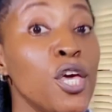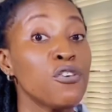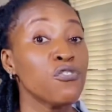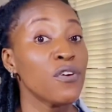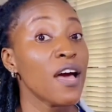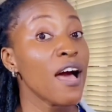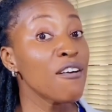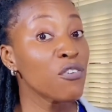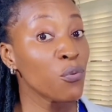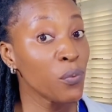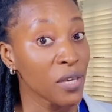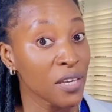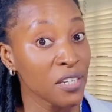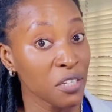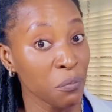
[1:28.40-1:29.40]
If you have a
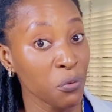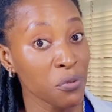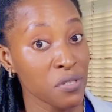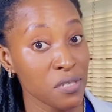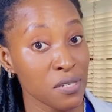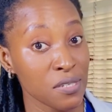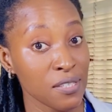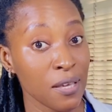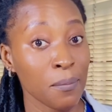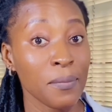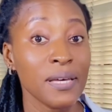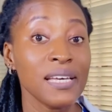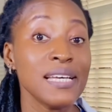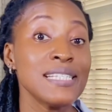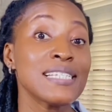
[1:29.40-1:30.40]
weakened immune system,
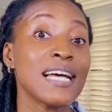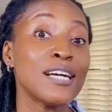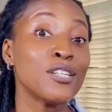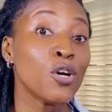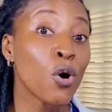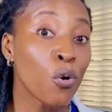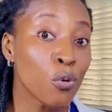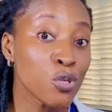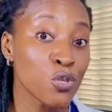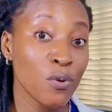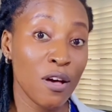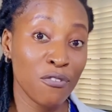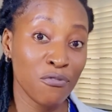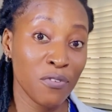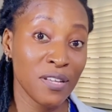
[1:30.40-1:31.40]
it can also
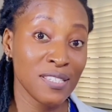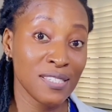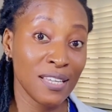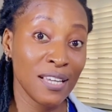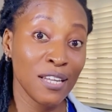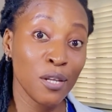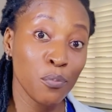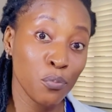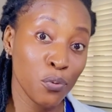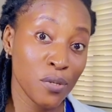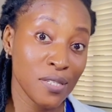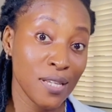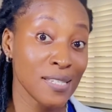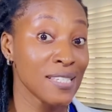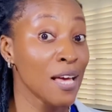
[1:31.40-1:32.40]
affect the healing
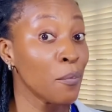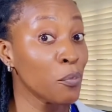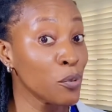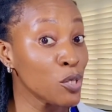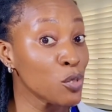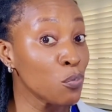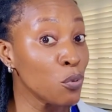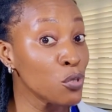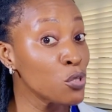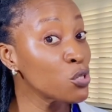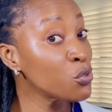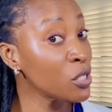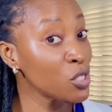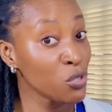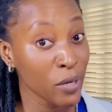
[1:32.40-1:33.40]
process and predispose you
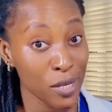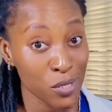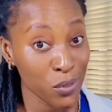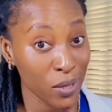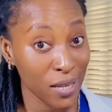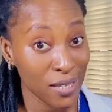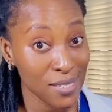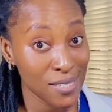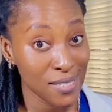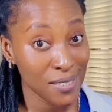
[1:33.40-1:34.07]
to a dry socket.